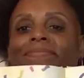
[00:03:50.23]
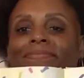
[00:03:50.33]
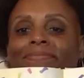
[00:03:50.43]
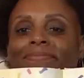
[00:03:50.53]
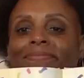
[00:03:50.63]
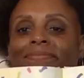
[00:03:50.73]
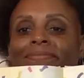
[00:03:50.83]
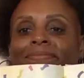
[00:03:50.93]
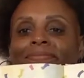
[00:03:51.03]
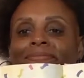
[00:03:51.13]

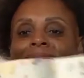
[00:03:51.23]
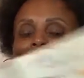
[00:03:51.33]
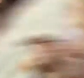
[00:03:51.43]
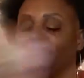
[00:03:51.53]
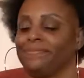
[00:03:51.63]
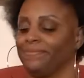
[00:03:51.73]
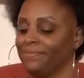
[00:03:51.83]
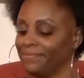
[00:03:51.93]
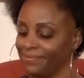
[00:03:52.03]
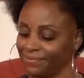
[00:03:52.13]

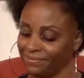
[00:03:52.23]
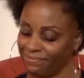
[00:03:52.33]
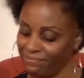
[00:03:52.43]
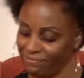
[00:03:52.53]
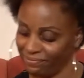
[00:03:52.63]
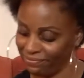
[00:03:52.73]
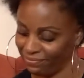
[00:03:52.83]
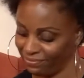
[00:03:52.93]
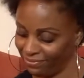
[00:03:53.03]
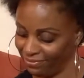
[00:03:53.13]

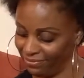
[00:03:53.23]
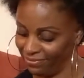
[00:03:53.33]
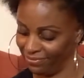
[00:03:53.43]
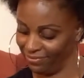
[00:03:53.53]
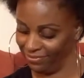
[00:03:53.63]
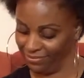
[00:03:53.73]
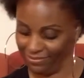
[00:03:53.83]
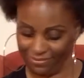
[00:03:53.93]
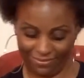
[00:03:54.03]
(no one is talking)